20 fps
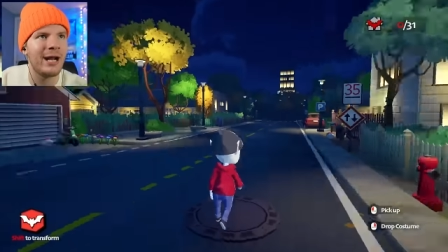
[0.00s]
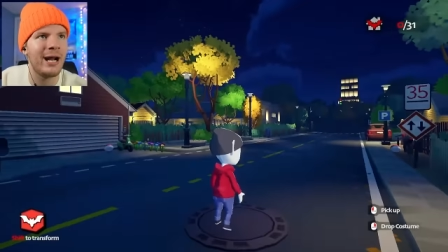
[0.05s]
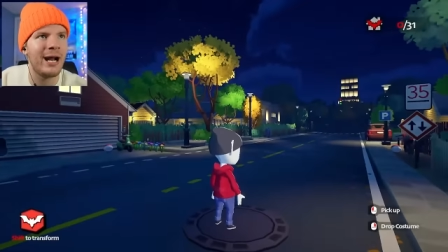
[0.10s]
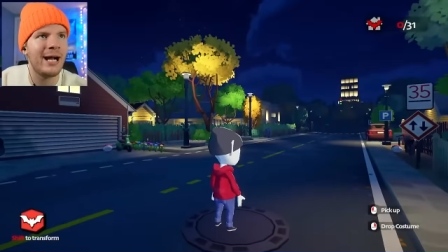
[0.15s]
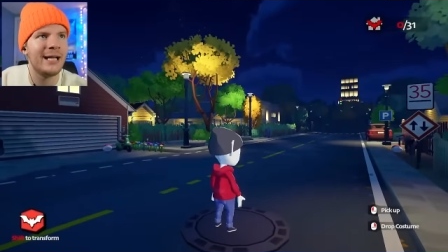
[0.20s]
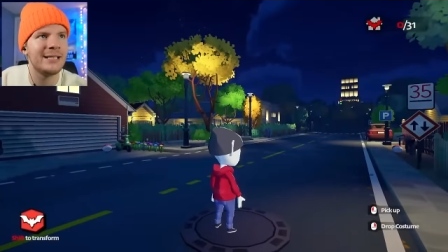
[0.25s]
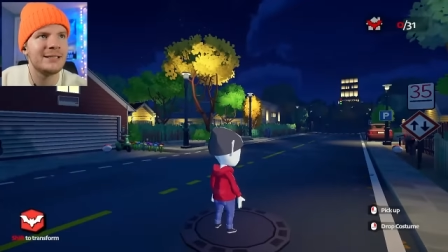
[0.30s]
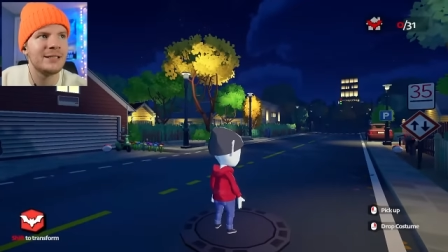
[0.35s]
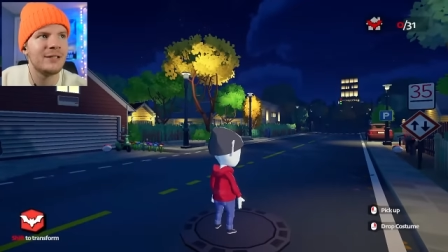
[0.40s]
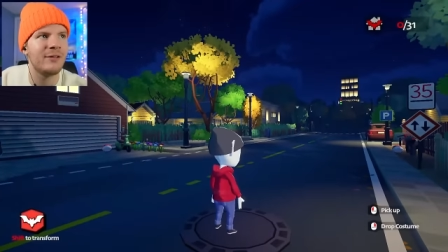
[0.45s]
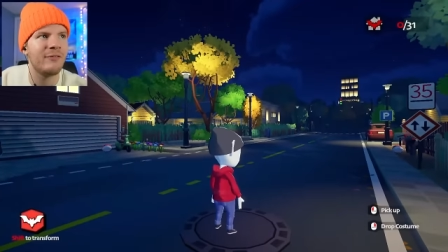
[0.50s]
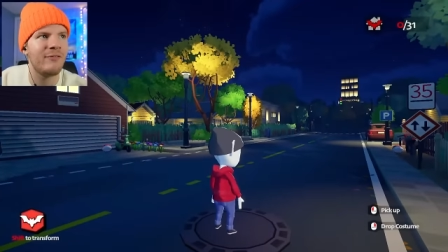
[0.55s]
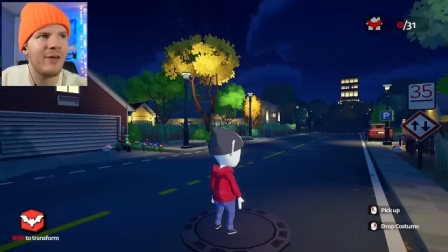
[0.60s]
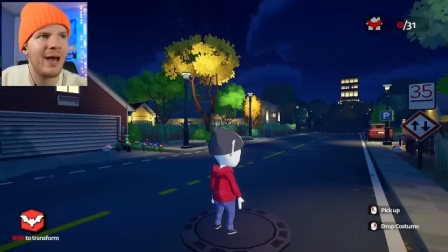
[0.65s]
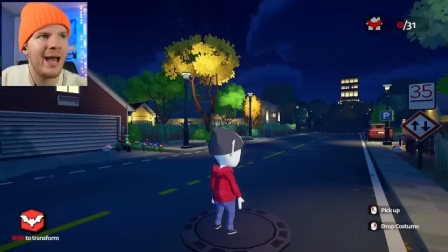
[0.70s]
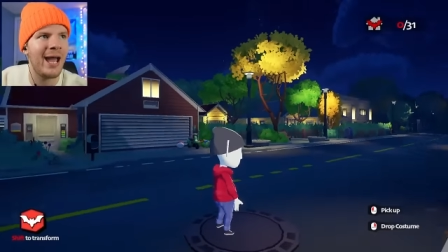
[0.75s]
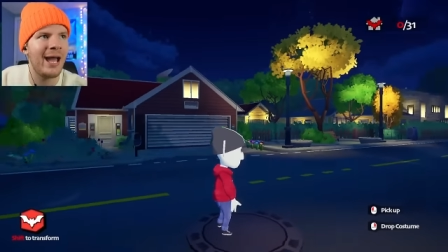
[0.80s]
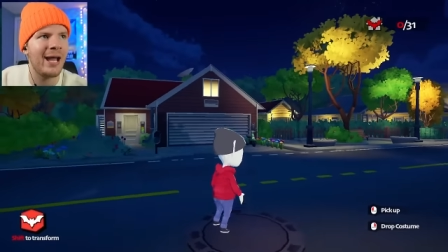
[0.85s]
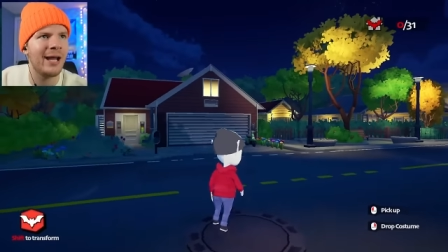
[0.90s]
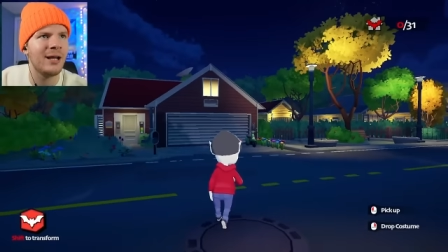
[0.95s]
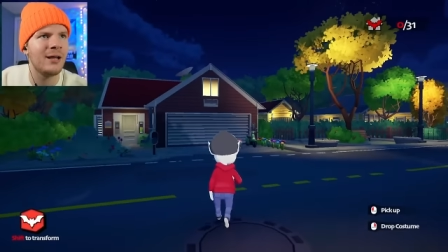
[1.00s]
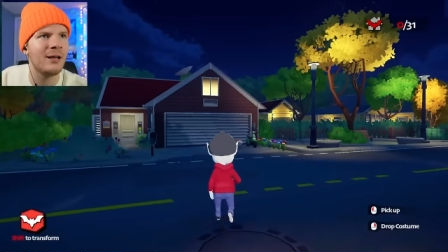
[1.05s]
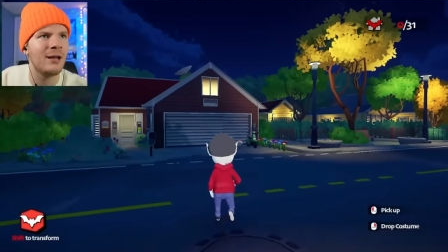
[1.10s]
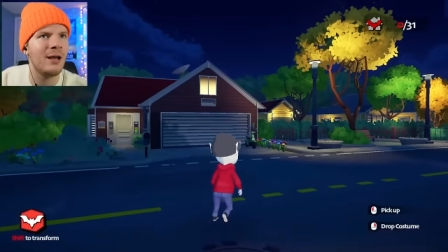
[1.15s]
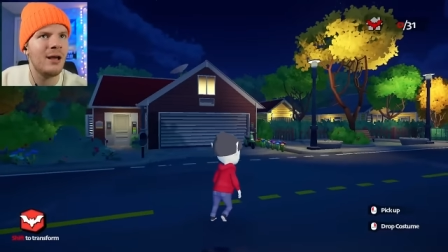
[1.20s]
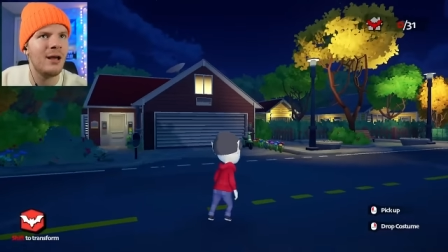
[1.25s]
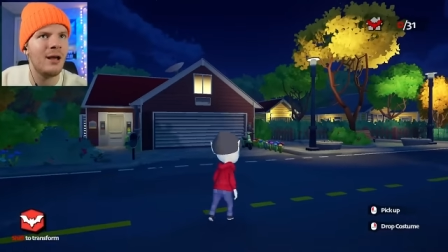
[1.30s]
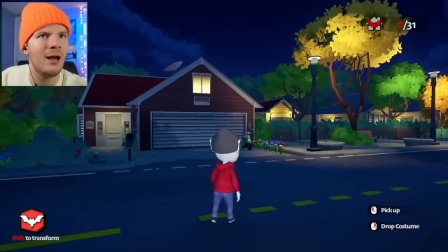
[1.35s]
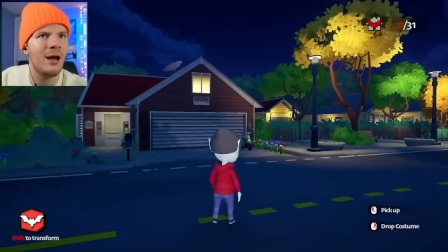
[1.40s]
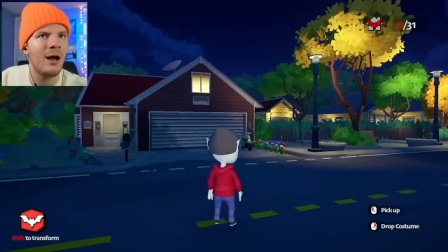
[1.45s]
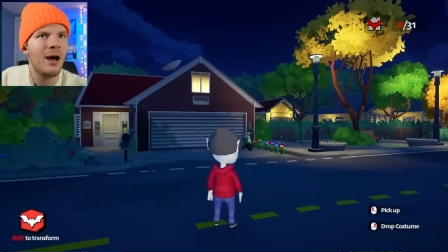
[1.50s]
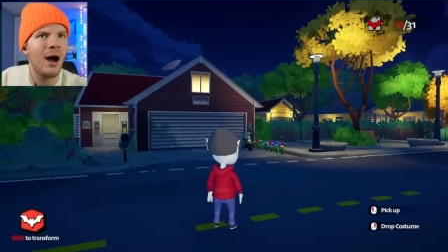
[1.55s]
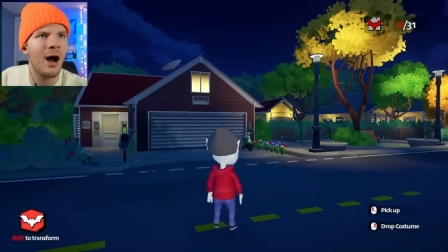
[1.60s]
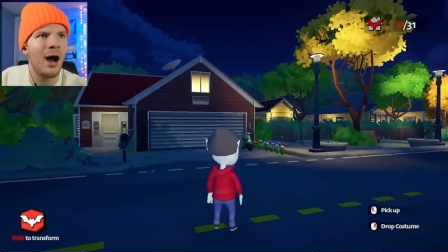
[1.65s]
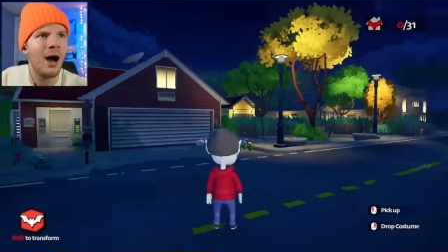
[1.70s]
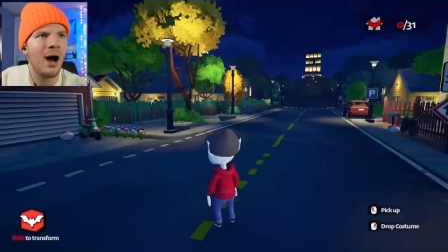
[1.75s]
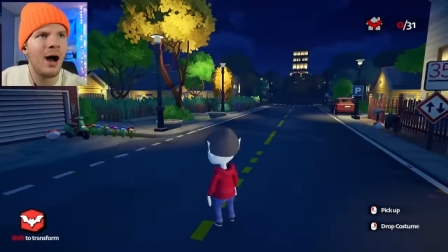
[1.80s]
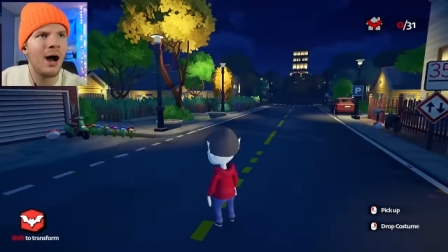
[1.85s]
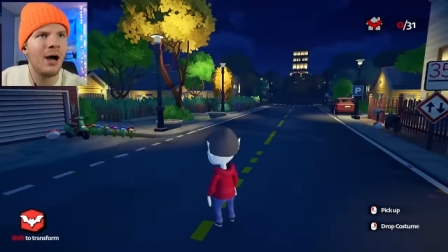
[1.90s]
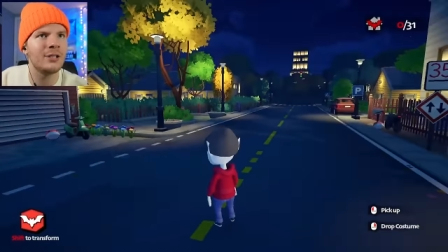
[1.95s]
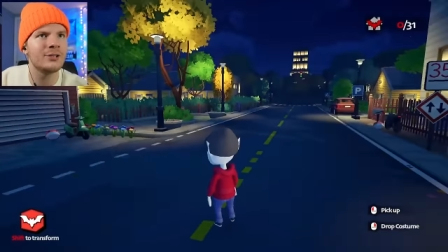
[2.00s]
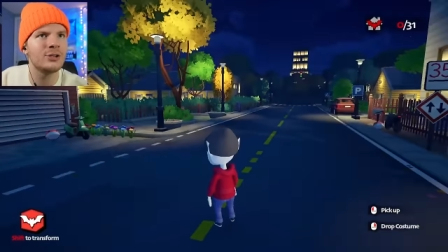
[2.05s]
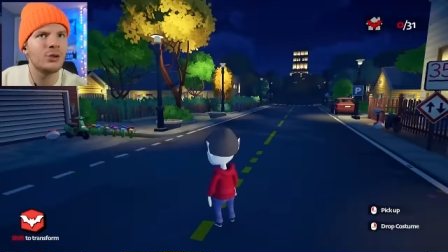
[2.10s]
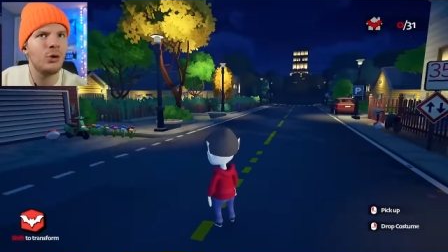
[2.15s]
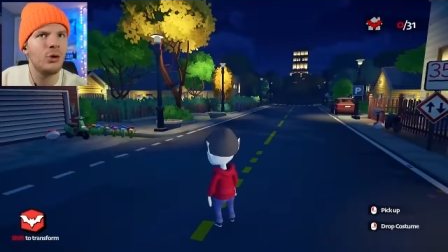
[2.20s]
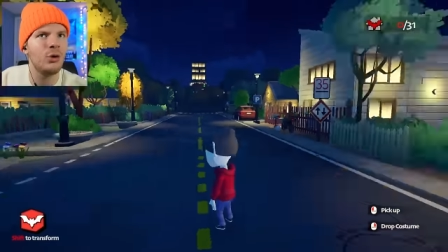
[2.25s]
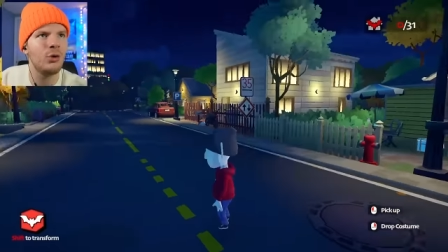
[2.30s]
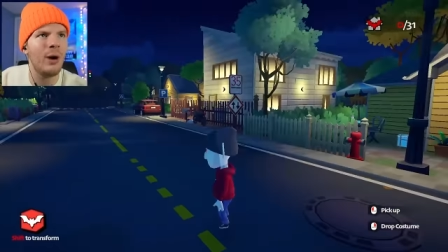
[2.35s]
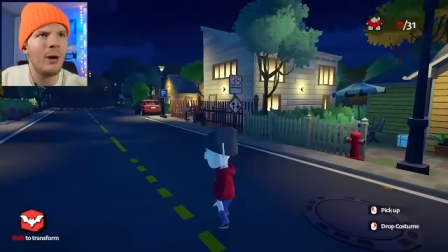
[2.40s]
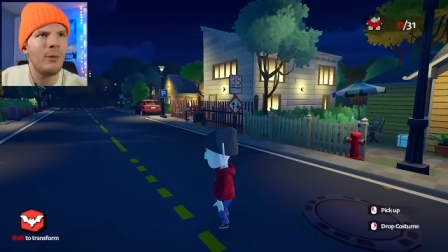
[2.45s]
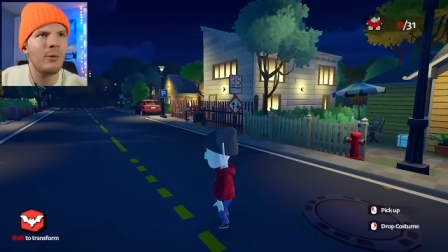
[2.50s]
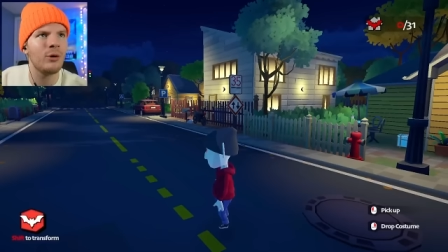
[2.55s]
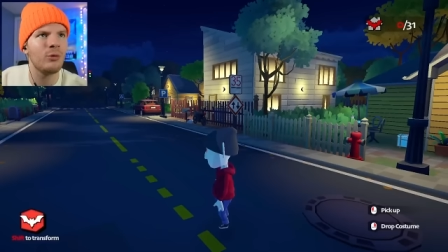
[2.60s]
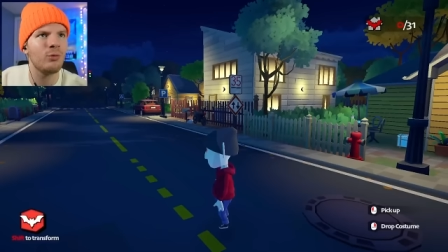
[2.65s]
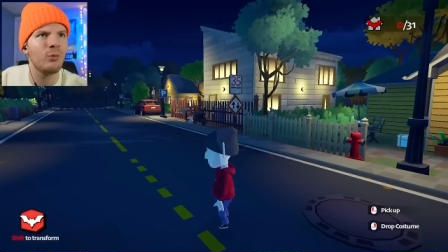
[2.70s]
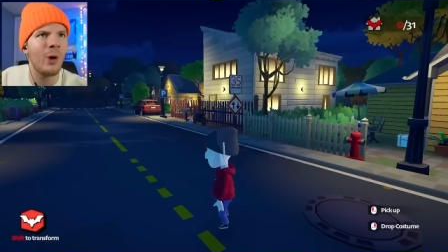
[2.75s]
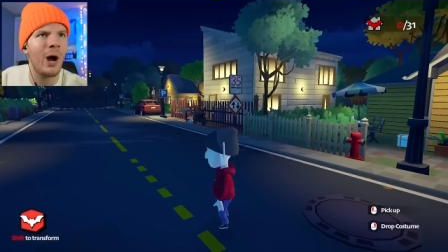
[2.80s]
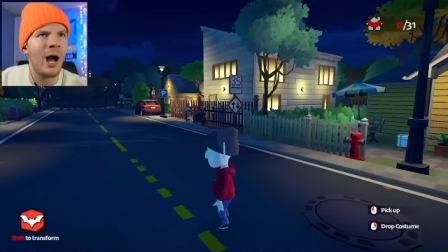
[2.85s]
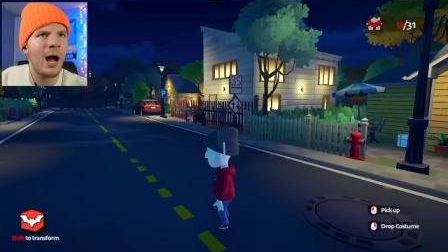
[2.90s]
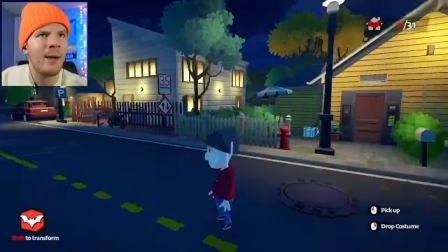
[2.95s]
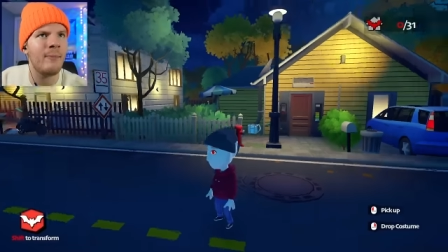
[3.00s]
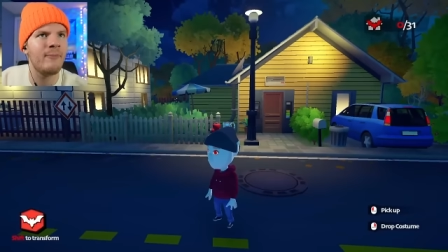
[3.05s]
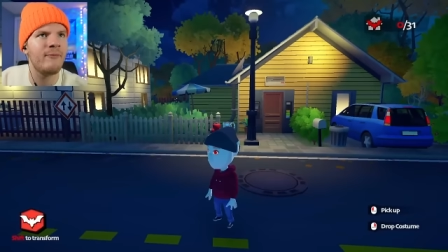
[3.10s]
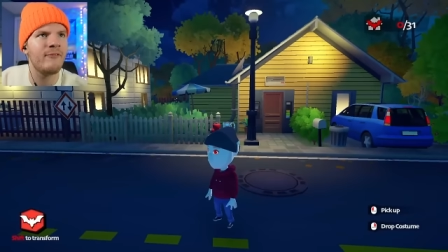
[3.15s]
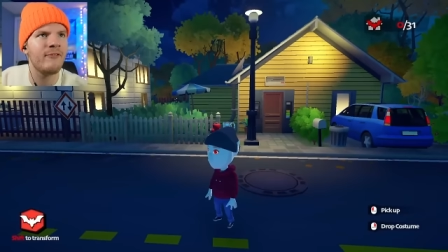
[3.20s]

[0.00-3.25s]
eyes and the fang. Uh, so who do I wanna rob